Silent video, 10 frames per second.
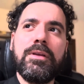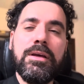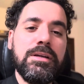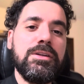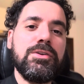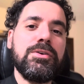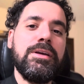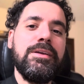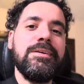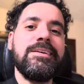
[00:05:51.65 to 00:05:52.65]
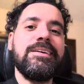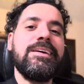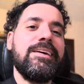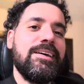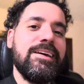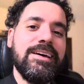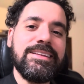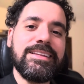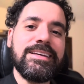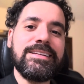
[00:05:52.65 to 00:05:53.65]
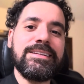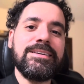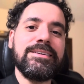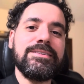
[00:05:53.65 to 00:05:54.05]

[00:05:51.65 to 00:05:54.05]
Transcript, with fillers: And then